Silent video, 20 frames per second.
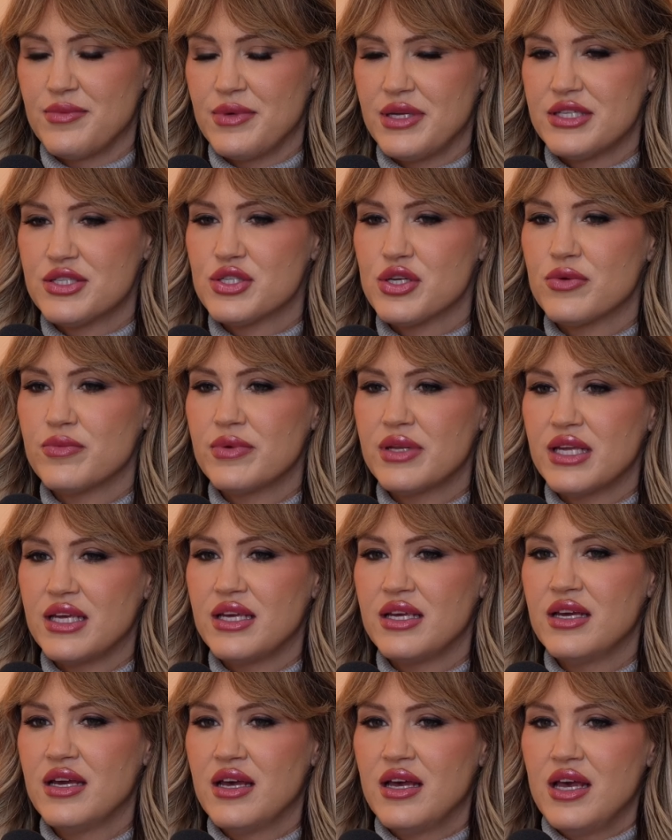I mean, so
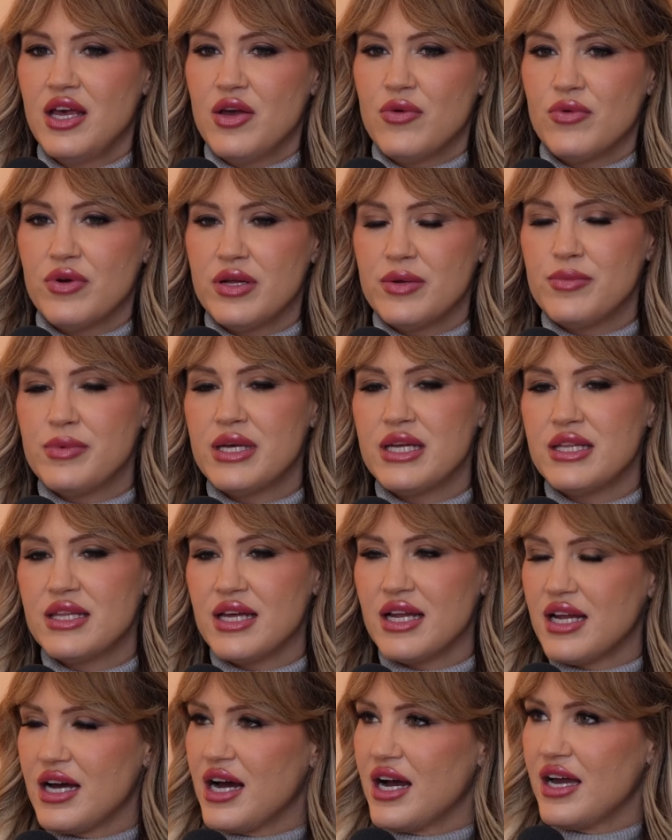many women
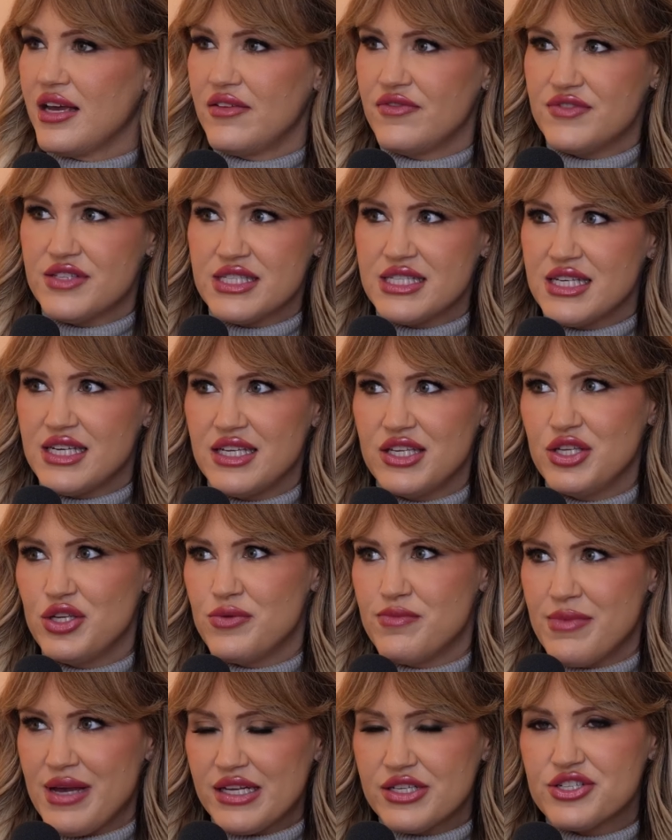that I've seen
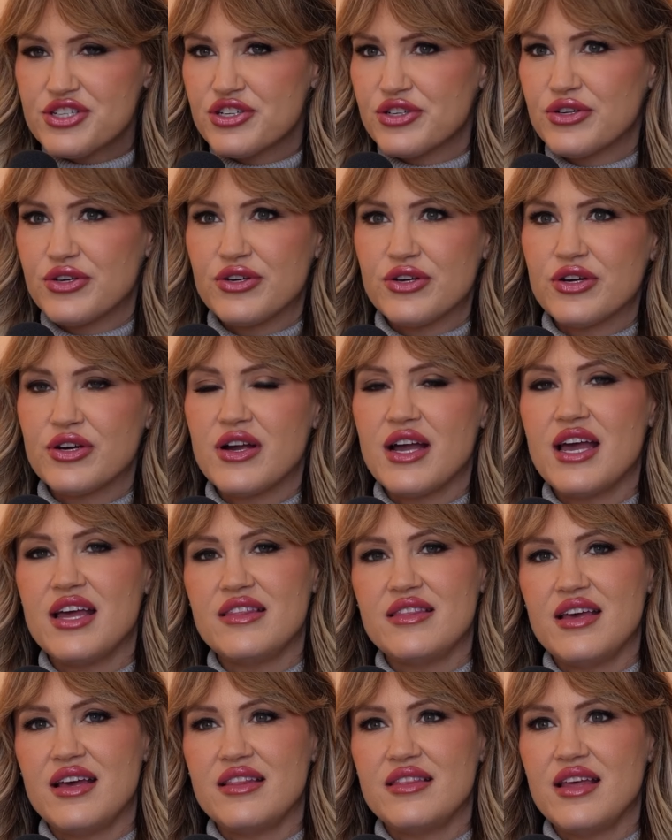you mentor,
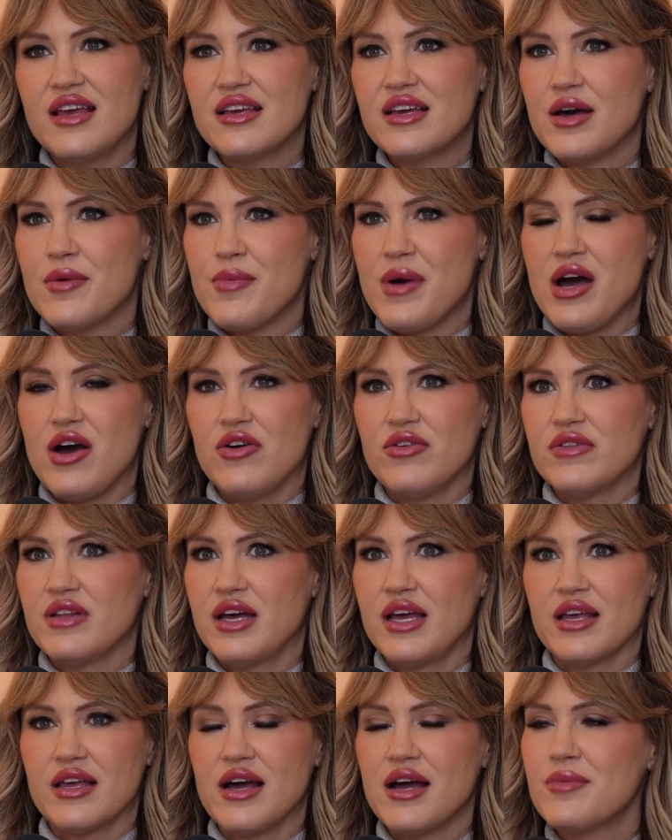and then they come out
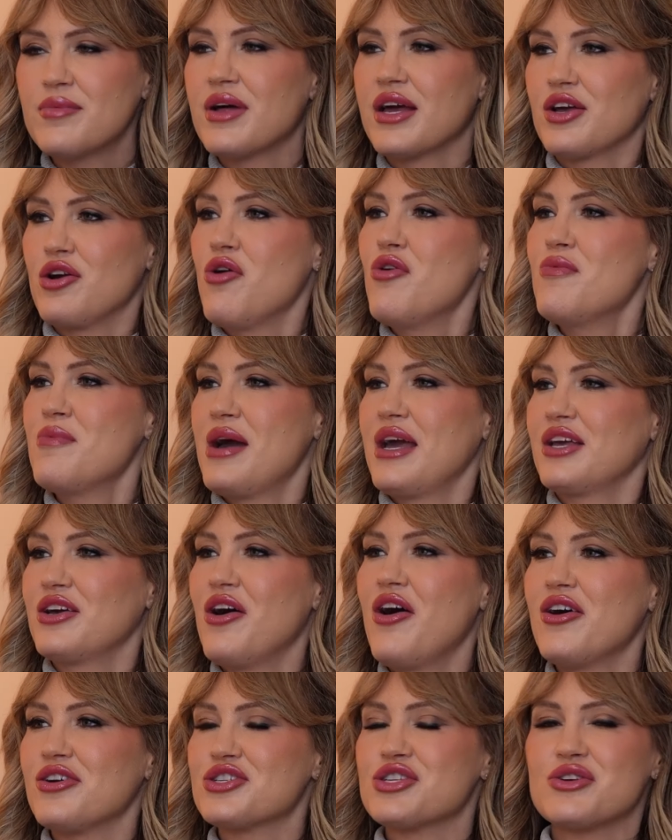like, I'm like, oh my
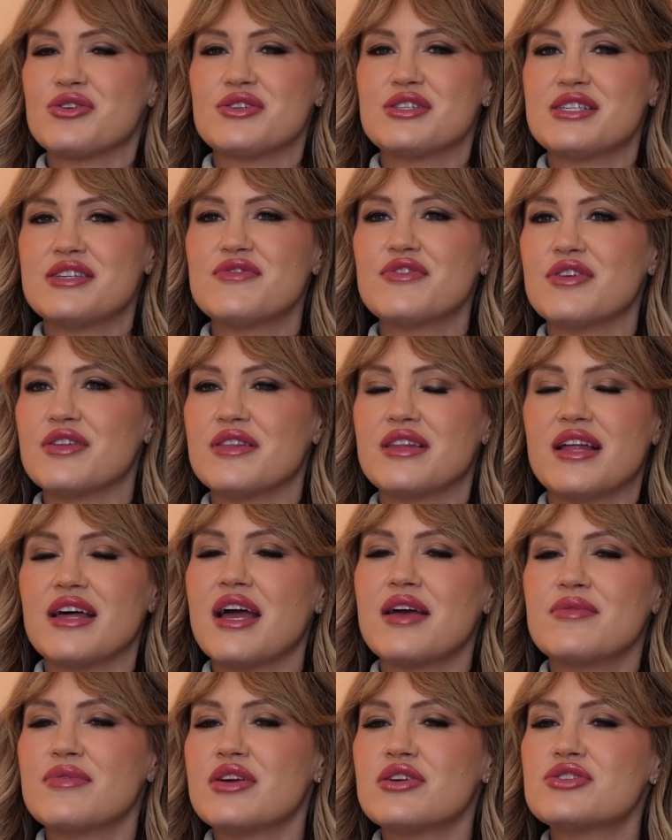gosh, they're different.
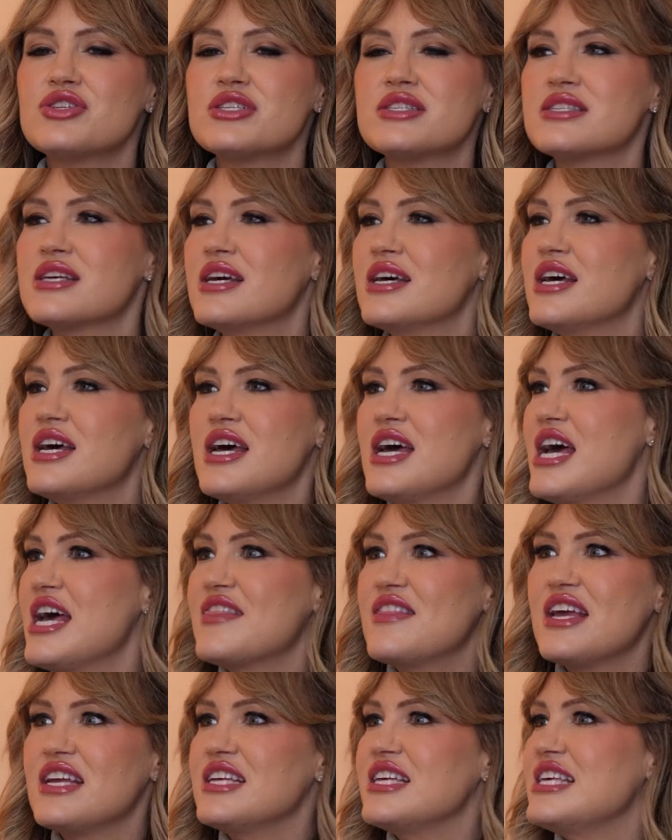And they do business
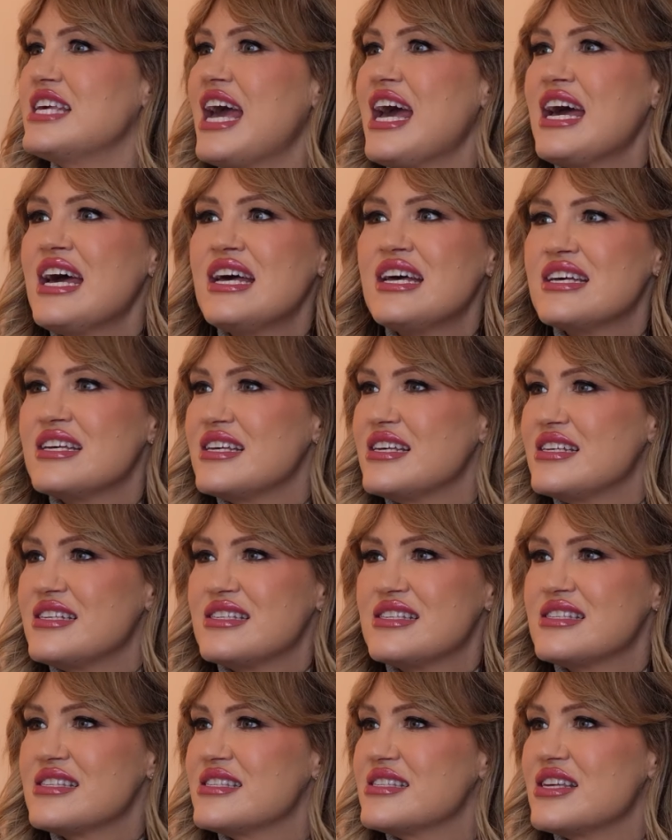together. They're
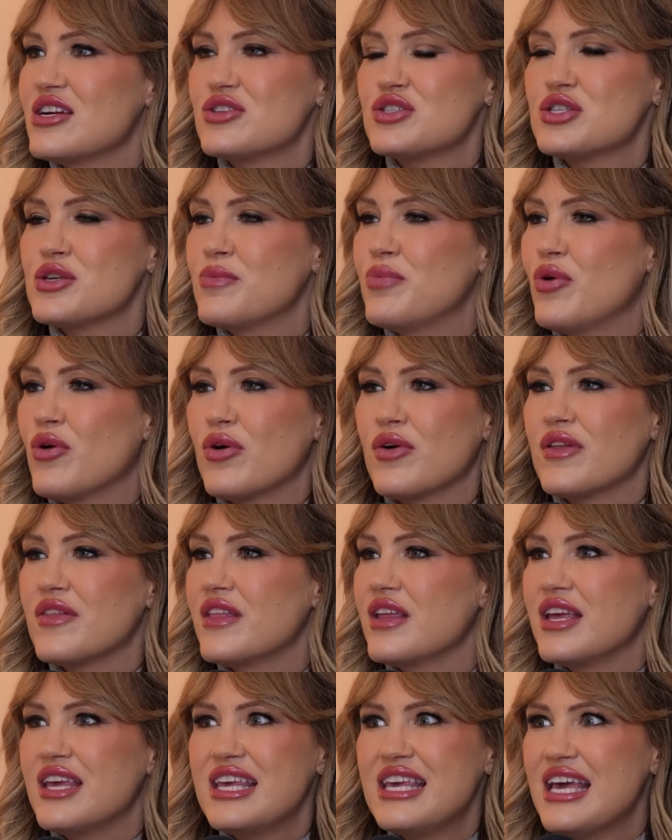supporting each other. You
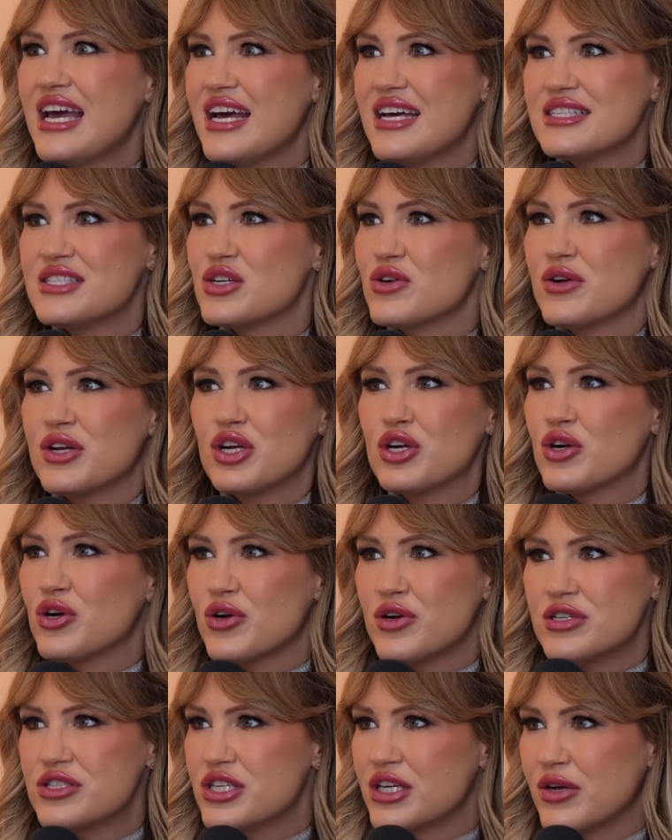see it. Yes, they're
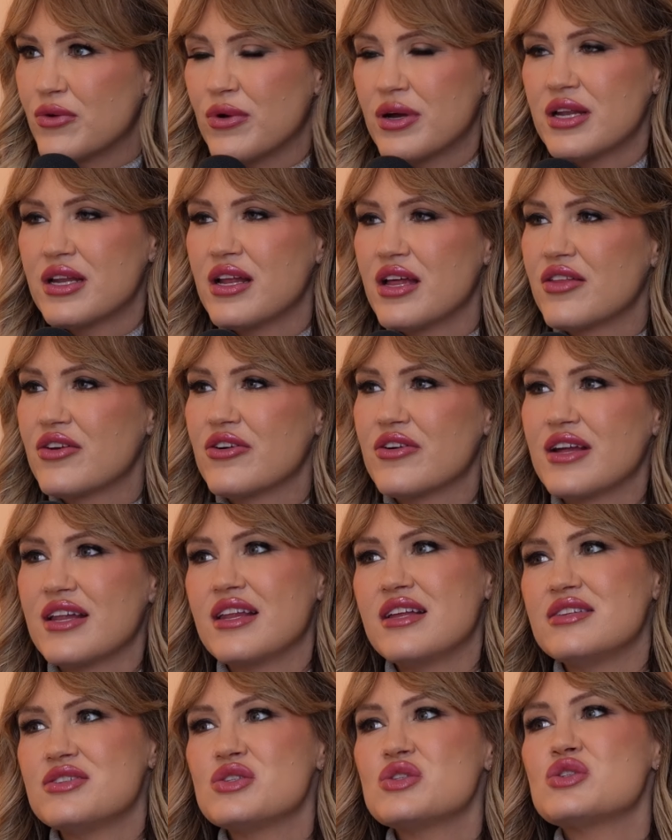encouraging one another. And
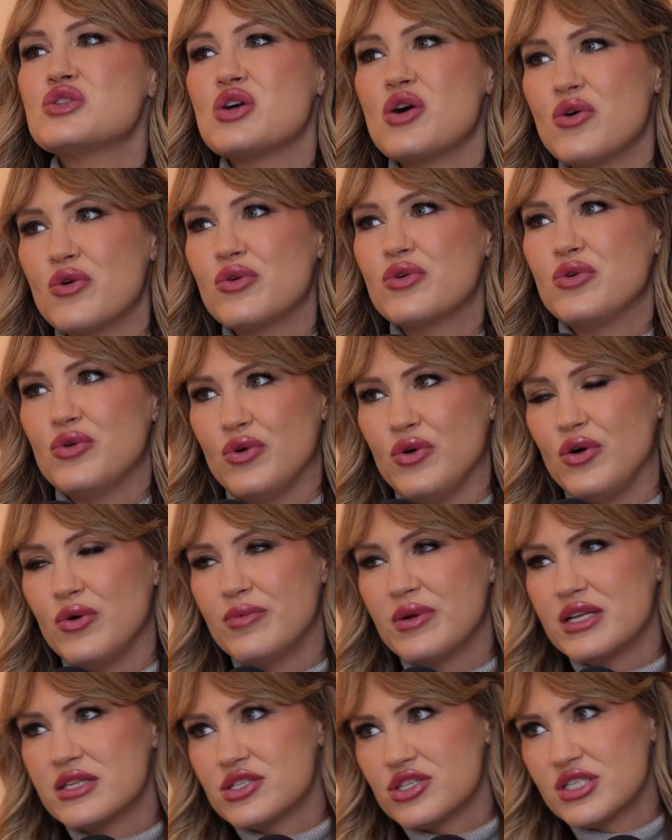it's so cool,
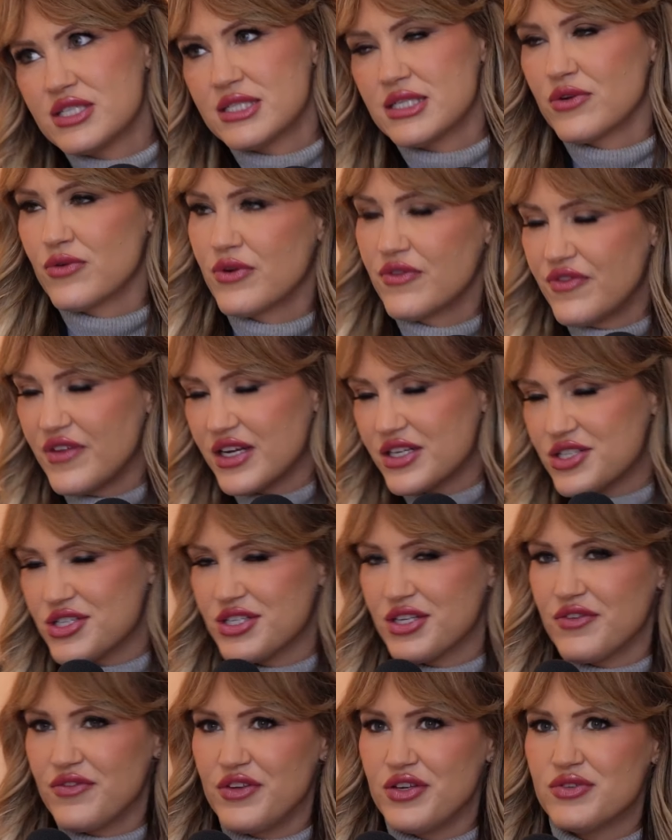but it's just a
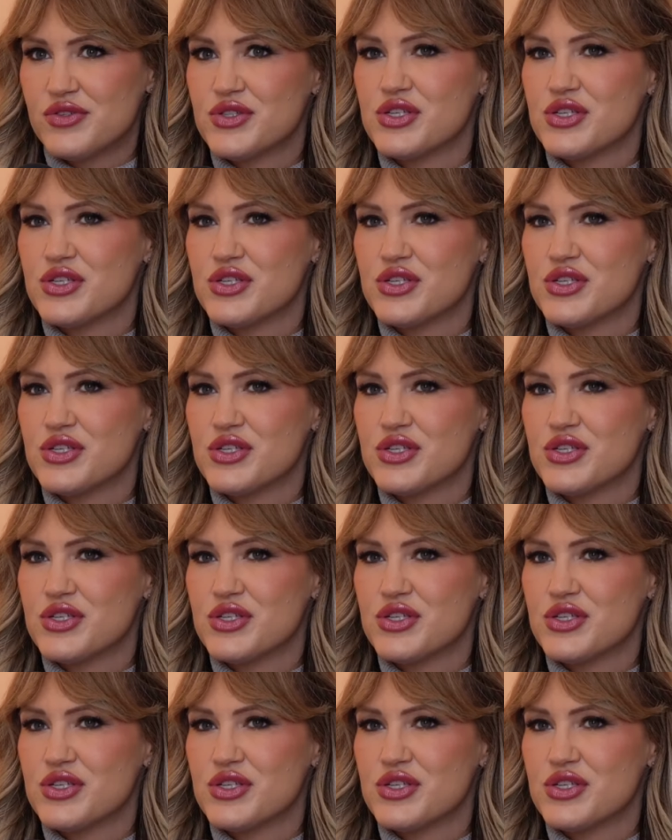reflection of you.